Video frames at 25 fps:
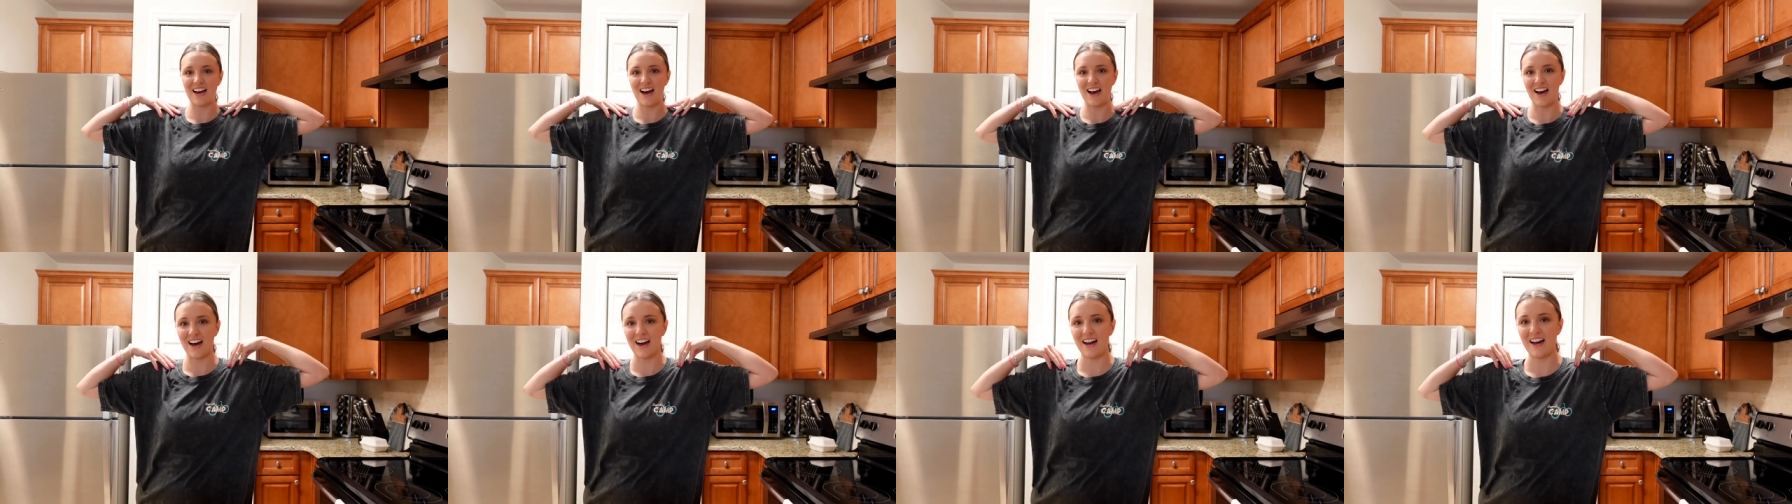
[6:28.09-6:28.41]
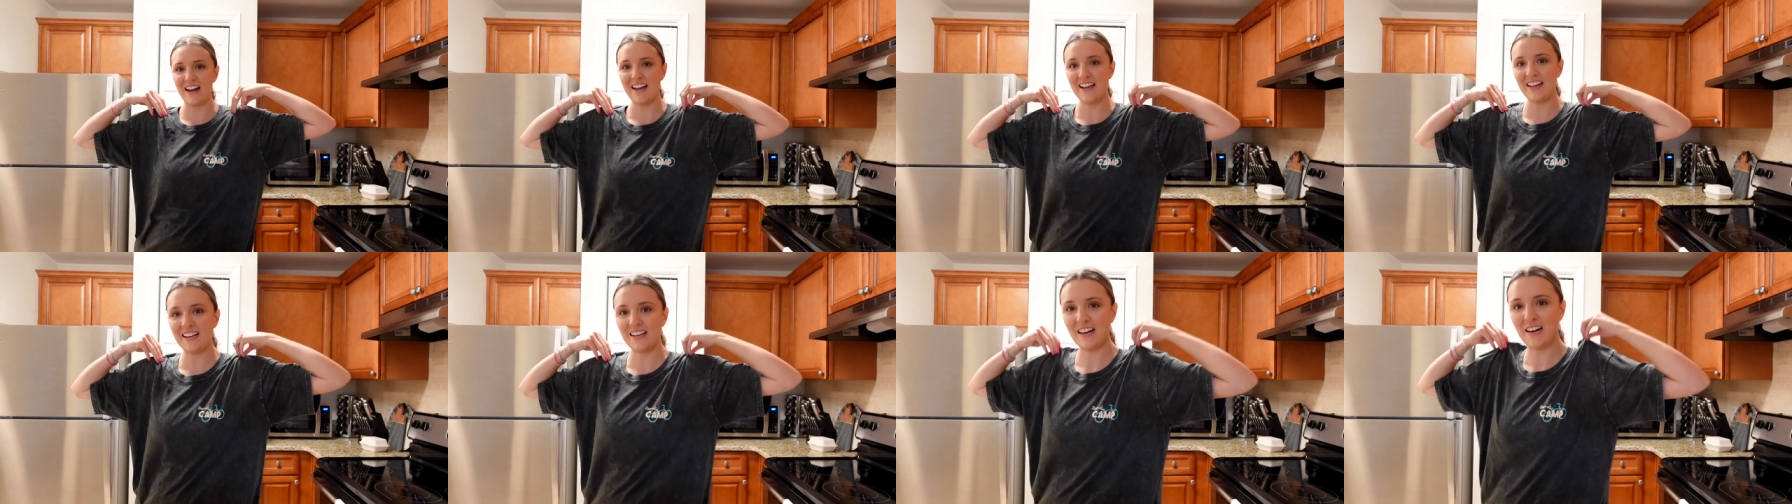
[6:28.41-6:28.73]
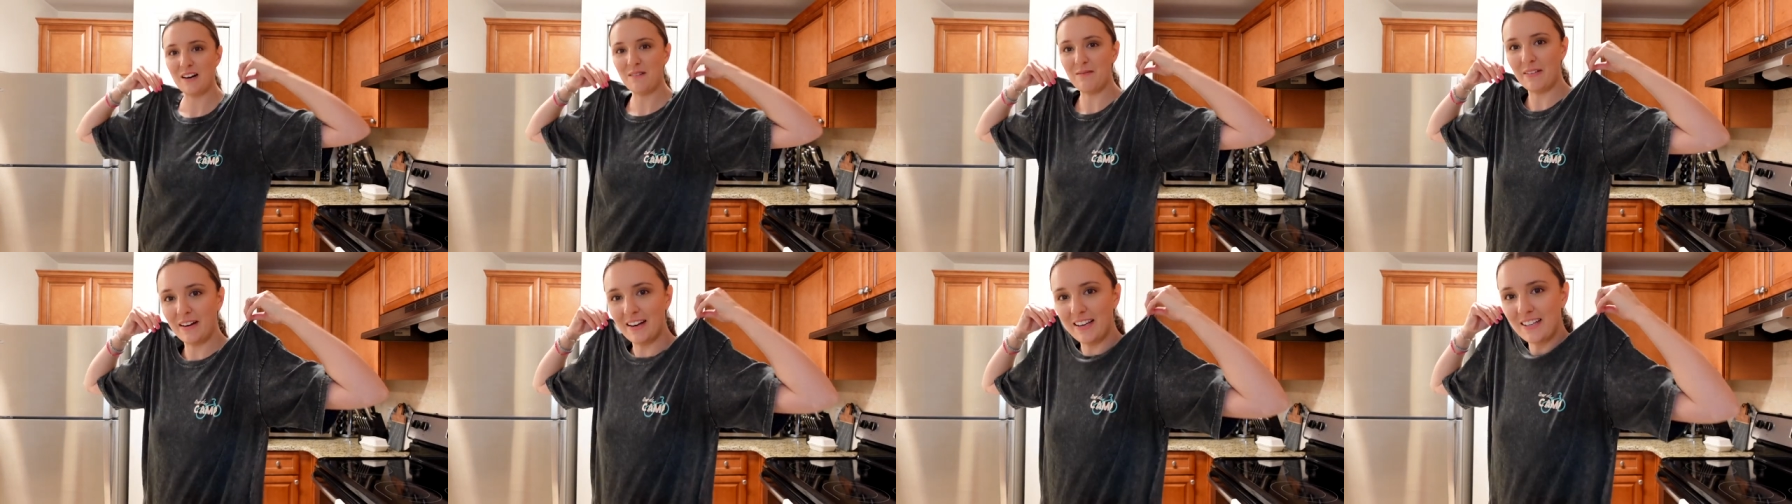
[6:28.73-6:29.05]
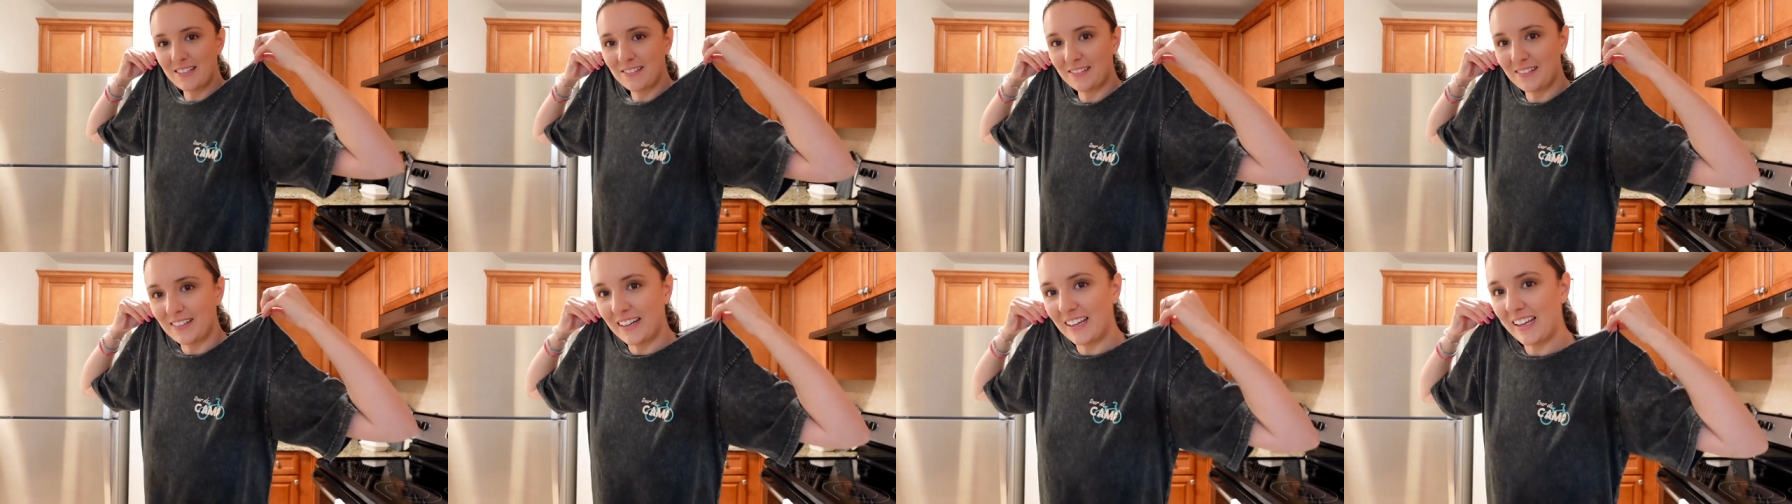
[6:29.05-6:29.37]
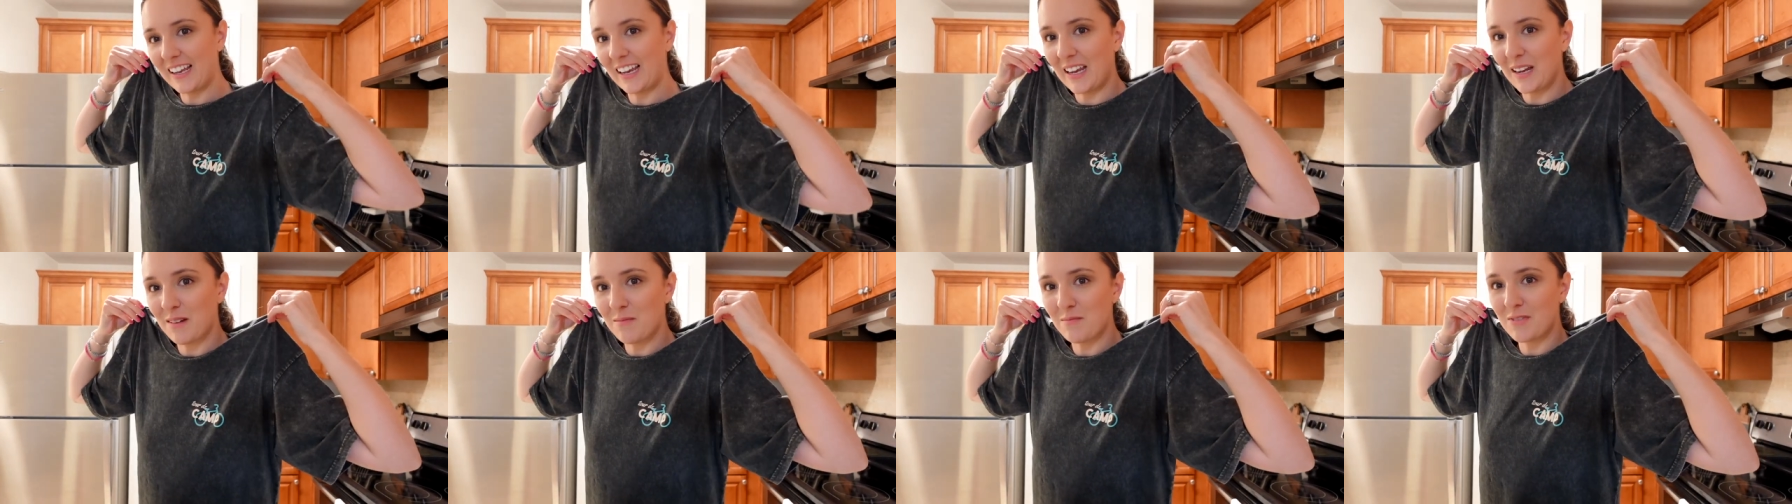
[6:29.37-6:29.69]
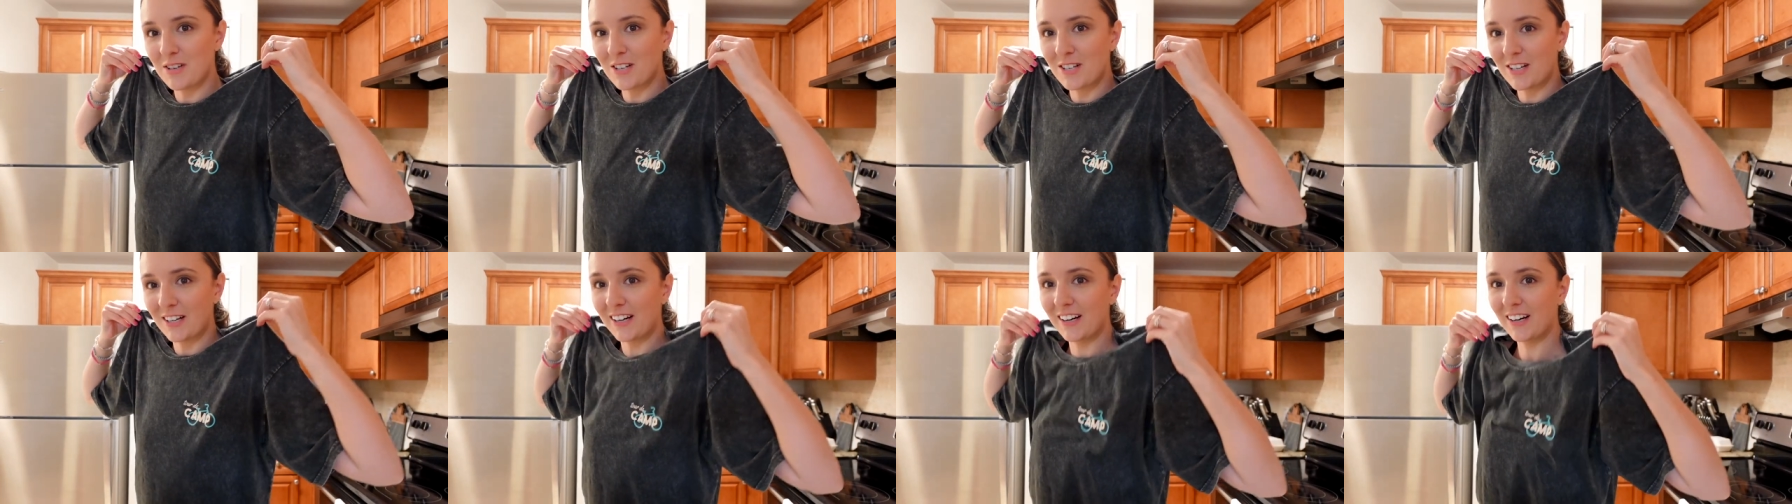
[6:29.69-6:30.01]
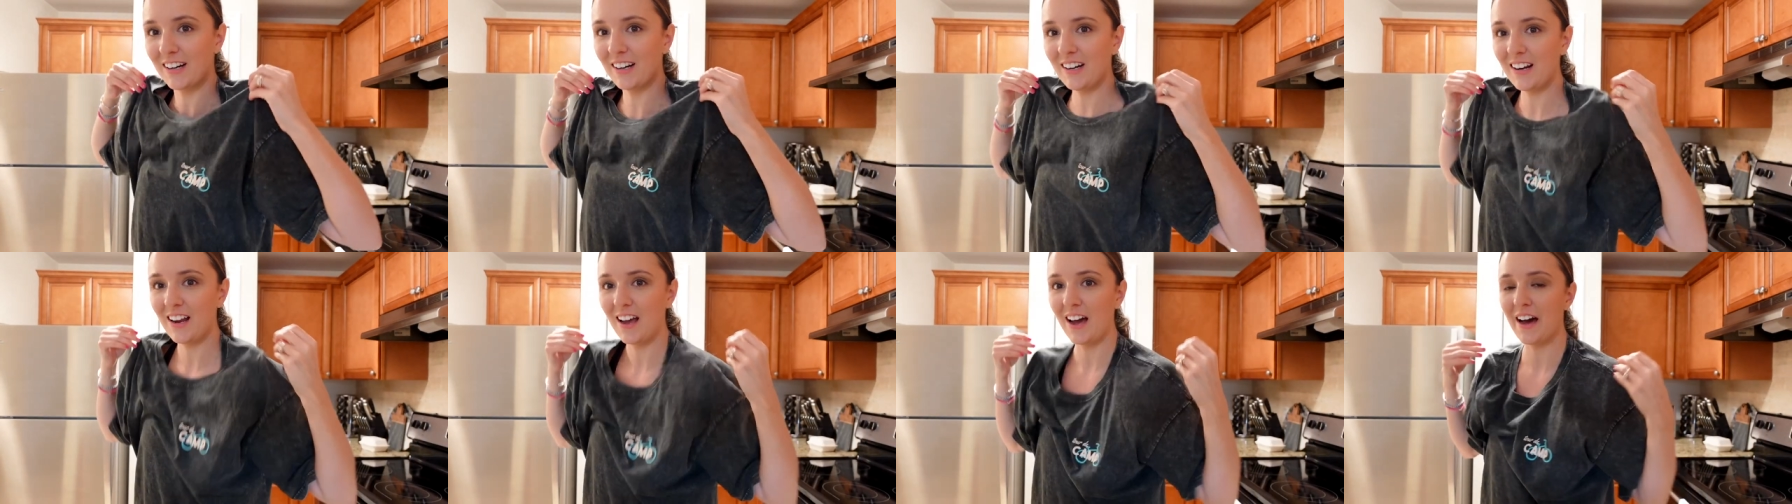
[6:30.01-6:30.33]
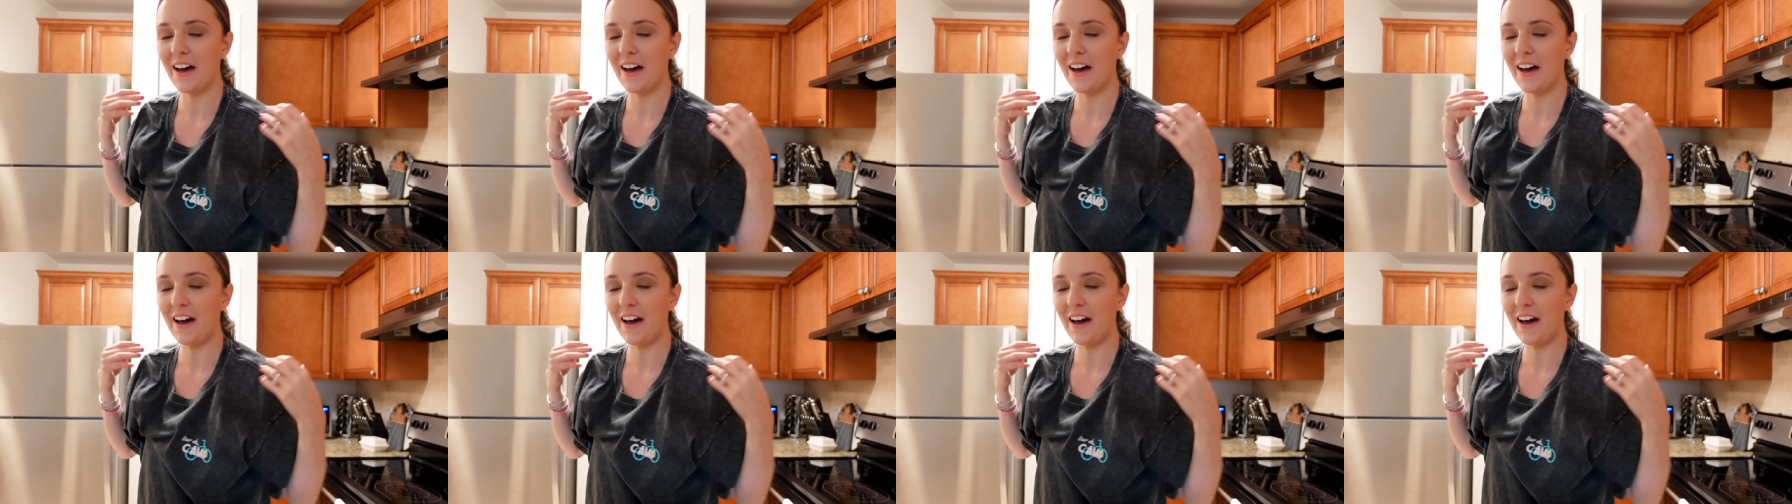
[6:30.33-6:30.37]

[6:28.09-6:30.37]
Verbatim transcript: I got my Tour de Camp shirt.